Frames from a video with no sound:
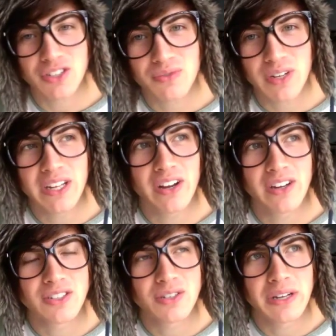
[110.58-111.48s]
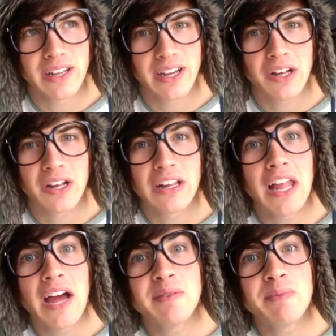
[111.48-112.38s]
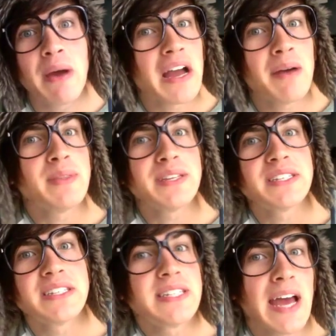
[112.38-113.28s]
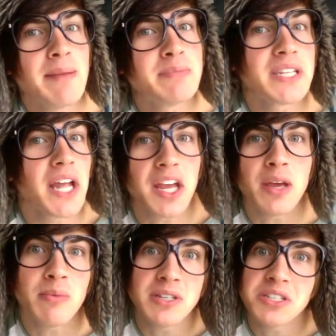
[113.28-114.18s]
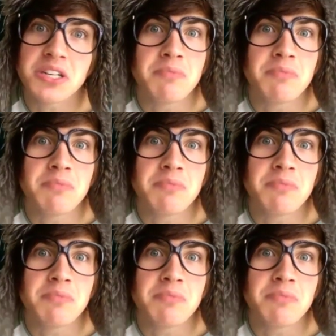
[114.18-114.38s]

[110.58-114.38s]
just really hurt, so I, like, climbed back up the steps like it was a